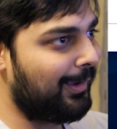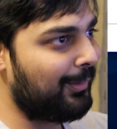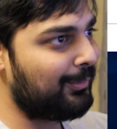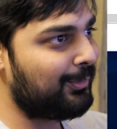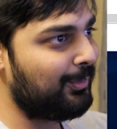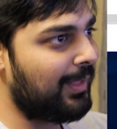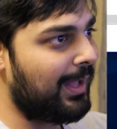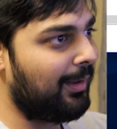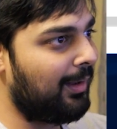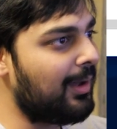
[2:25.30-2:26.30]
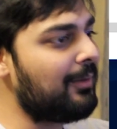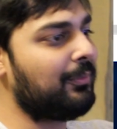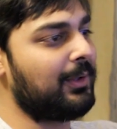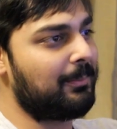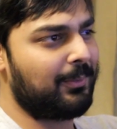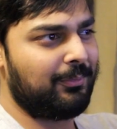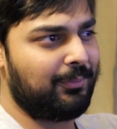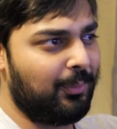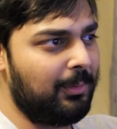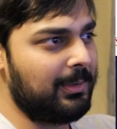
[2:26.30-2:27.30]
I go to that lovely
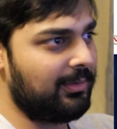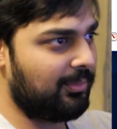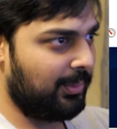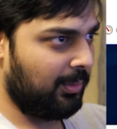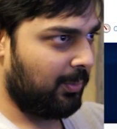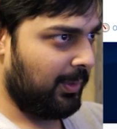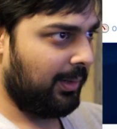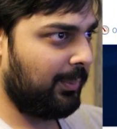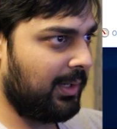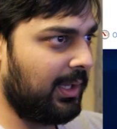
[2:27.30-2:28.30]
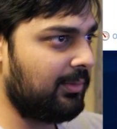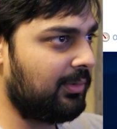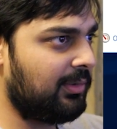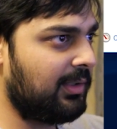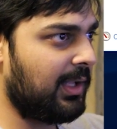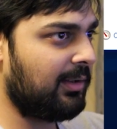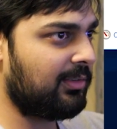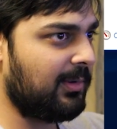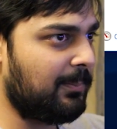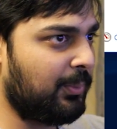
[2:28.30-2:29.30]
performance real quick, we can actually see that at
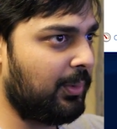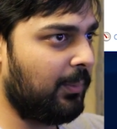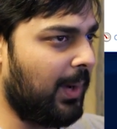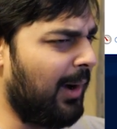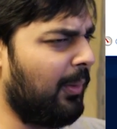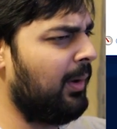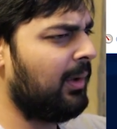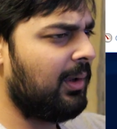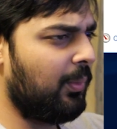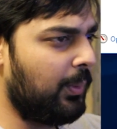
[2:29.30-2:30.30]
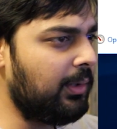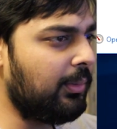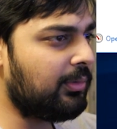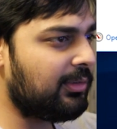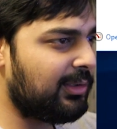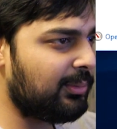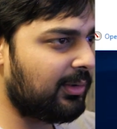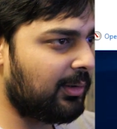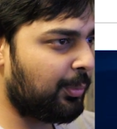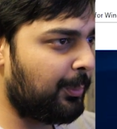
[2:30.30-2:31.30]
some point. Wow, Windows is
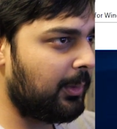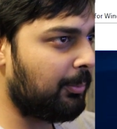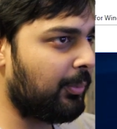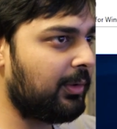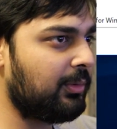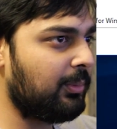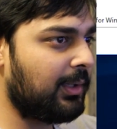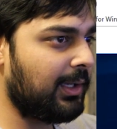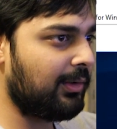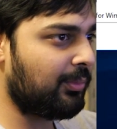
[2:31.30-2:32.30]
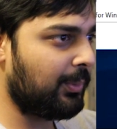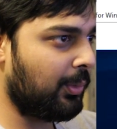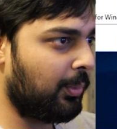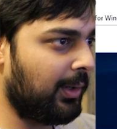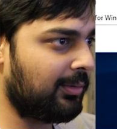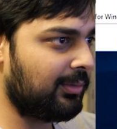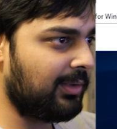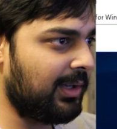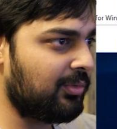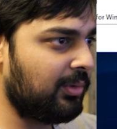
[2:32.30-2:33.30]
using 3.2 gigs real quick. So
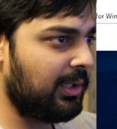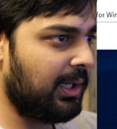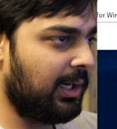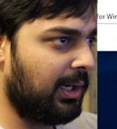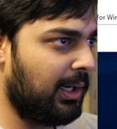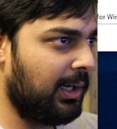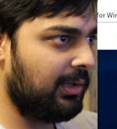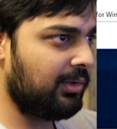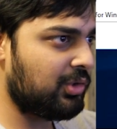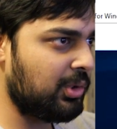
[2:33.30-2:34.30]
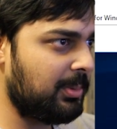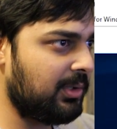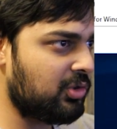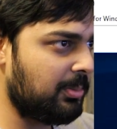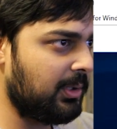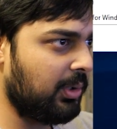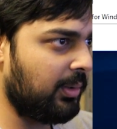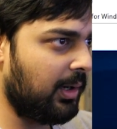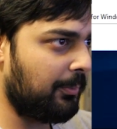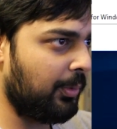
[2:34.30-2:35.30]
it's actually it should be
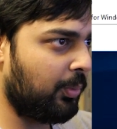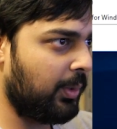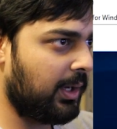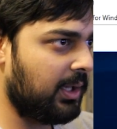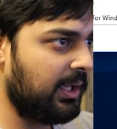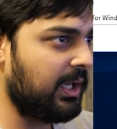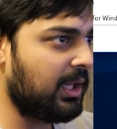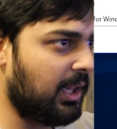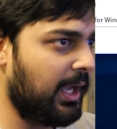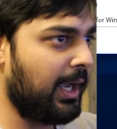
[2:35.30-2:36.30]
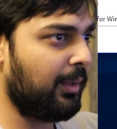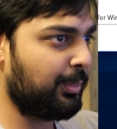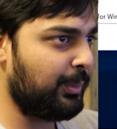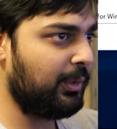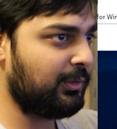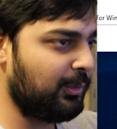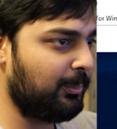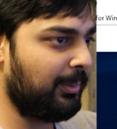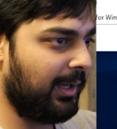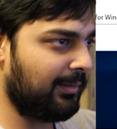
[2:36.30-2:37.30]
loading up real quick. Cling clang,
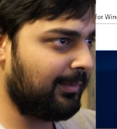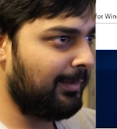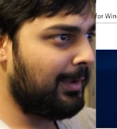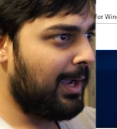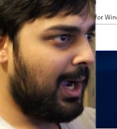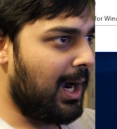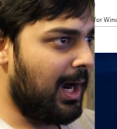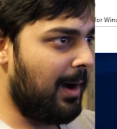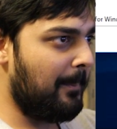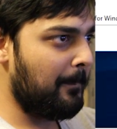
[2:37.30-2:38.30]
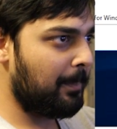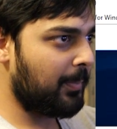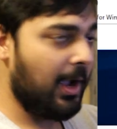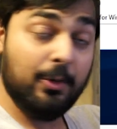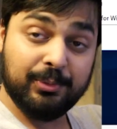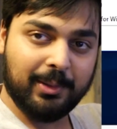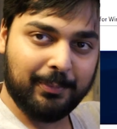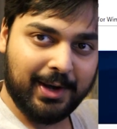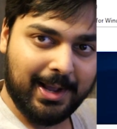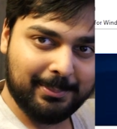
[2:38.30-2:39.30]
32-bit. I hope
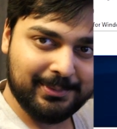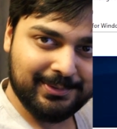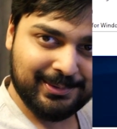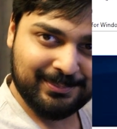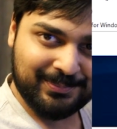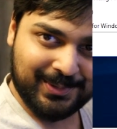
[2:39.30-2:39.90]
something happens.